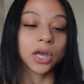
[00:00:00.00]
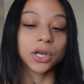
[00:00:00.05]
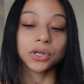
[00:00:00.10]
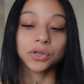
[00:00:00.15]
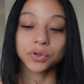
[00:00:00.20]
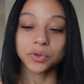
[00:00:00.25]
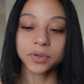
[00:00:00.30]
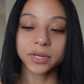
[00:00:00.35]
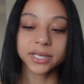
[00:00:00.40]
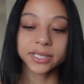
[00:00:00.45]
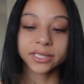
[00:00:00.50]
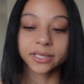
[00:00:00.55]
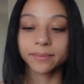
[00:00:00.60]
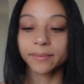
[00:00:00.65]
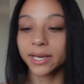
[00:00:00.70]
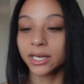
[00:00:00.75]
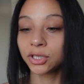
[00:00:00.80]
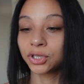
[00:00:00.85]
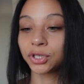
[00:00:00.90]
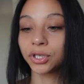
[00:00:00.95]
you need to
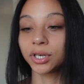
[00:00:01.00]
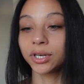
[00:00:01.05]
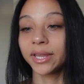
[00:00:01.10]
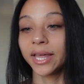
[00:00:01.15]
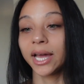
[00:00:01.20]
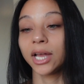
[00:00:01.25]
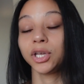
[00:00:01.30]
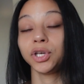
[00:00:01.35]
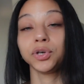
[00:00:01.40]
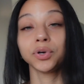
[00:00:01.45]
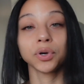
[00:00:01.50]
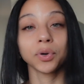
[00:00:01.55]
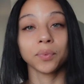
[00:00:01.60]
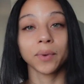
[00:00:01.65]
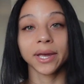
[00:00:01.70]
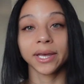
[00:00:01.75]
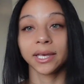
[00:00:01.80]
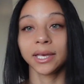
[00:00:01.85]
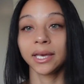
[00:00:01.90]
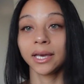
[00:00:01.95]
make sure that you're
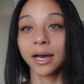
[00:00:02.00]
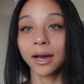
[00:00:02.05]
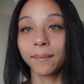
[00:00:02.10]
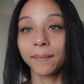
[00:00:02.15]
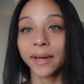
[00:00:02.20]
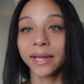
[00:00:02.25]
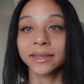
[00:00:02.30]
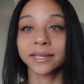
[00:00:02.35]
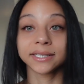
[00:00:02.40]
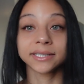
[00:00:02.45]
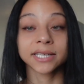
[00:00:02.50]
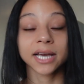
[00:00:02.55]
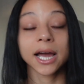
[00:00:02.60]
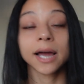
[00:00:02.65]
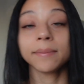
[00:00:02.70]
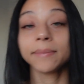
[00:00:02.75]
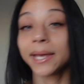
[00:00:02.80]
waking up at the time